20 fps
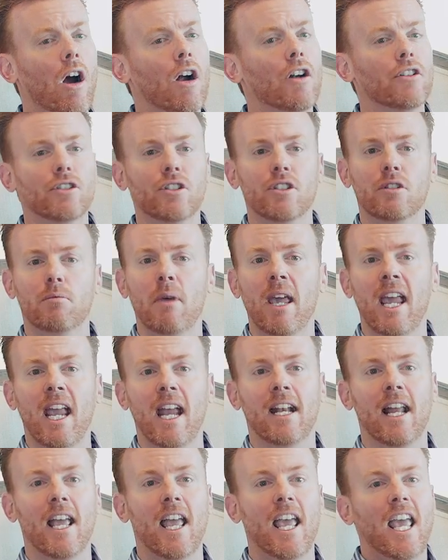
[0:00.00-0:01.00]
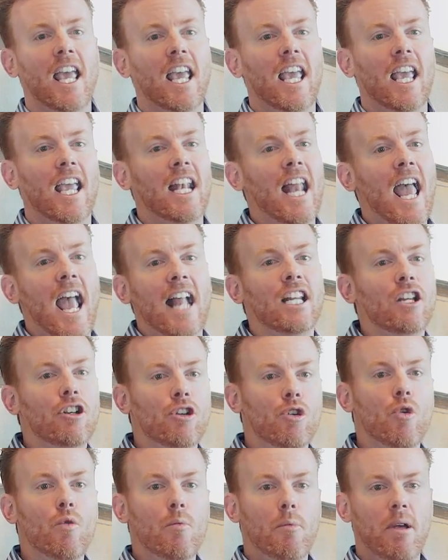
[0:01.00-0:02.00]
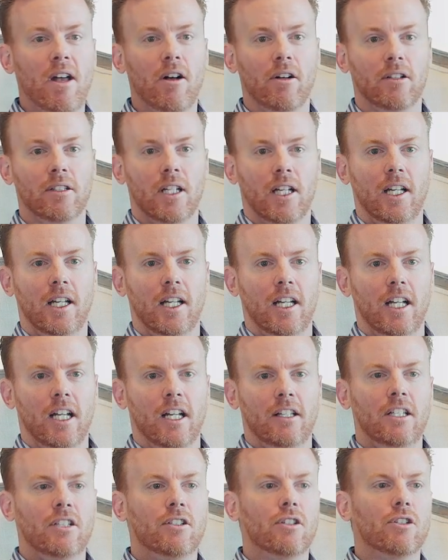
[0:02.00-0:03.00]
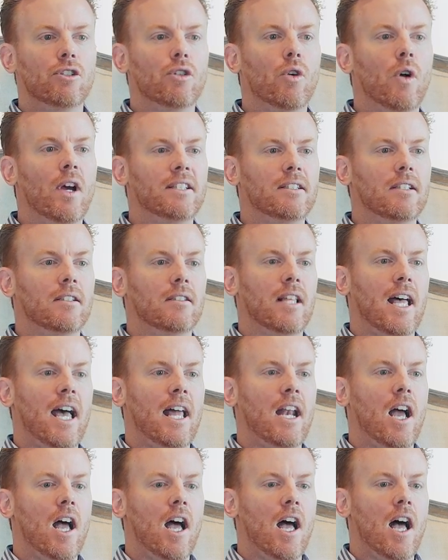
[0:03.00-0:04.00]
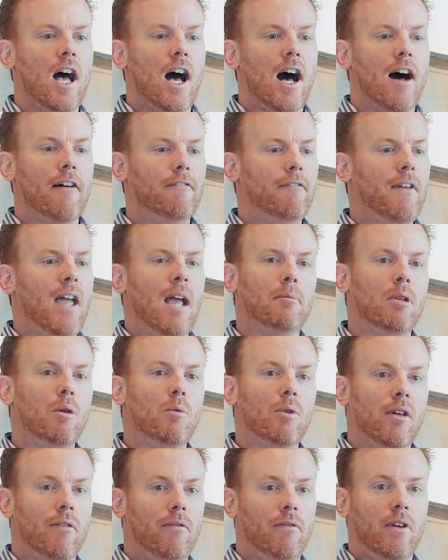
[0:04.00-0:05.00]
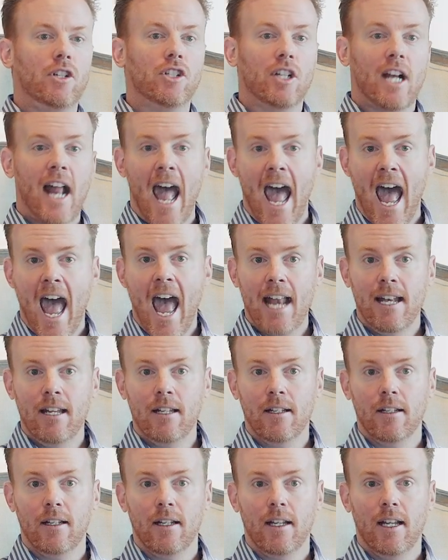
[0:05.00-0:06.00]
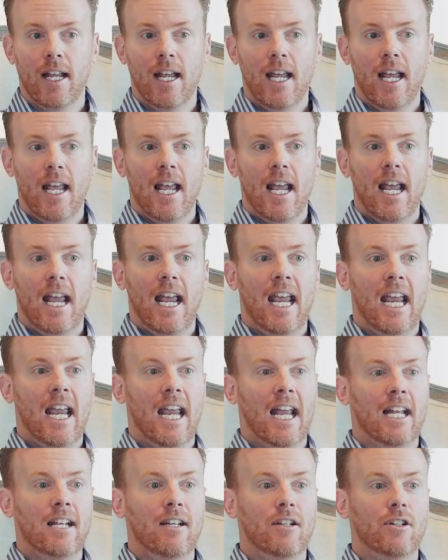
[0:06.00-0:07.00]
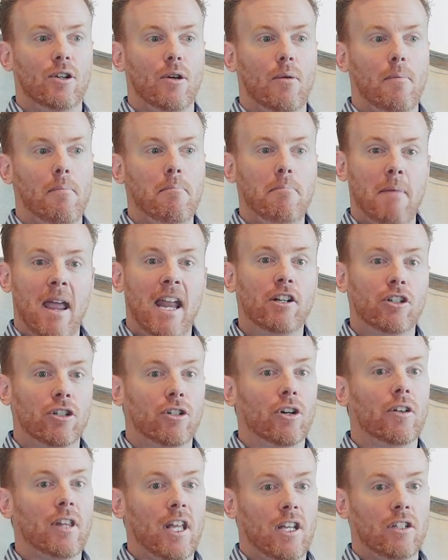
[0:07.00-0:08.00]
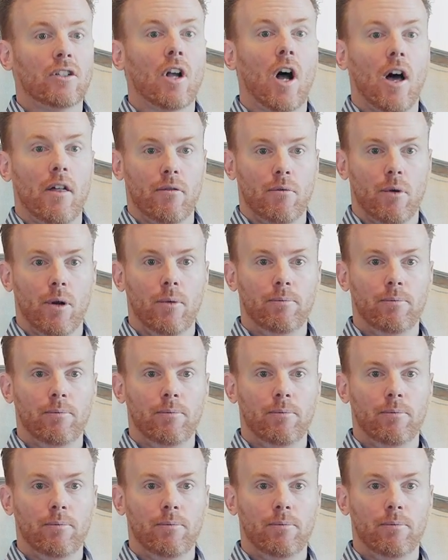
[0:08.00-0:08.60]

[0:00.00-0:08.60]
aren't just made in any new build. These are choices that a family with a vision had and made sure they saw through.